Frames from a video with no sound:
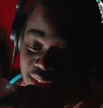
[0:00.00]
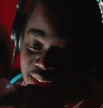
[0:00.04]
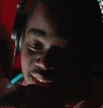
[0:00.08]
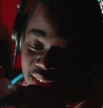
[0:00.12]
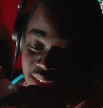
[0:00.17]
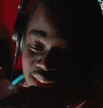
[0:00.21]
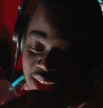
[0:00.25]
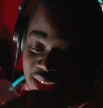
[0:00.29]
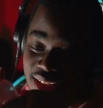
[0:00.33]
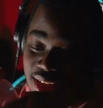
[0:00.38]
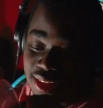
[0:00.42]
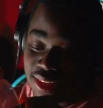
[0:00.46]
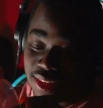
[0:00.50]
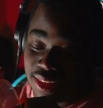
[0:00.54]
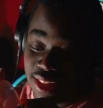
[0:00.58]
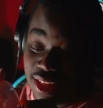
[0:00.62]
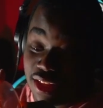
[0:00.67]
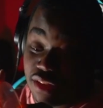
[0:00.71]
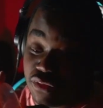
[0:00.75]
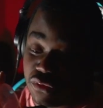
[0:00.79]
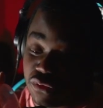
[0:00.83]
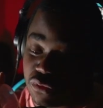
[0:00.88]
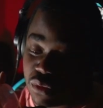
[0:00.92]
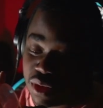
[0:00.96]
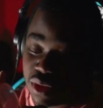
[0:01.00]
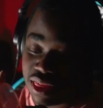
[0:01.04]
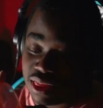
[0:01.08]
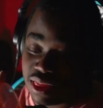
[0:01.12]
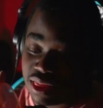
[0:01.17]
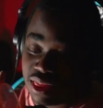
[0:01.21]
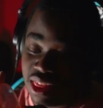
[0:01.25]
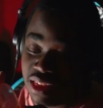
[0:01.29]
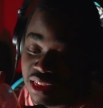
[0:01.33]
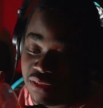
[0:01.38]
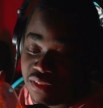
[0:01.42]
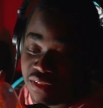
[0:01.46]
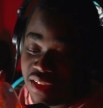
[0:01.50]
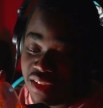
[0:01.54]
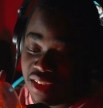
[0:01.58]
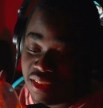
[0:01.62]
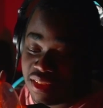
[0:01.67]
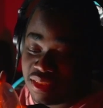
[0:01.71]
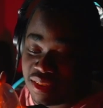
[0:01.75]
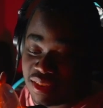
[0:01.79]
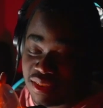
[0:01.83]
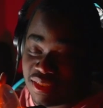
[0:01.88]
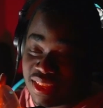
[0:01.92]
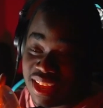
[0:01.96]
I live with the
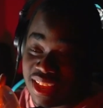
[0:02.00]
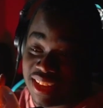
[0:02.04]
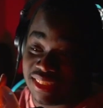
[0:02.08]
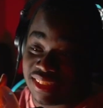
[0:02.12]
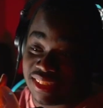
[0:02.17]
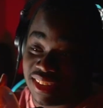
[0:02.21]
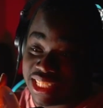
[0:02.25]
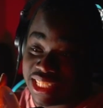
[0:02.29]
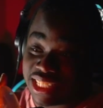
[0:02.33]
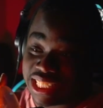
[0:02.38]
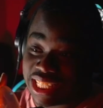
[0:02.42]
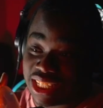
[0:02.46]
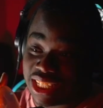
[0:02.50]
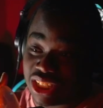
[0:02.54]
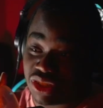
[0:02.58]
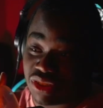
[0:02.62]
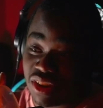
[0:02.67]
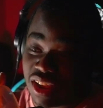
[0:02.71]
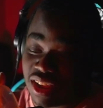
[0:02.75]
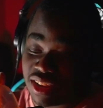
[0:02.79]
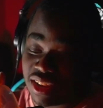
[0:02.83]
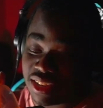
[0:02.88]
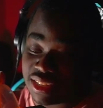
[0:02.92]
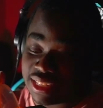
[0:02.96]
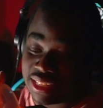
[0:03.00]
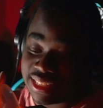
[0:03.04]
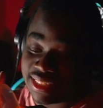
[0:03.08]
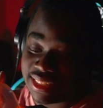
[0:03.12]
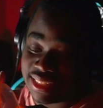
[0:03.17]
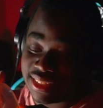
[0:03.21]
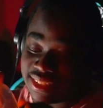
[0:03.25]
father that does the drugs.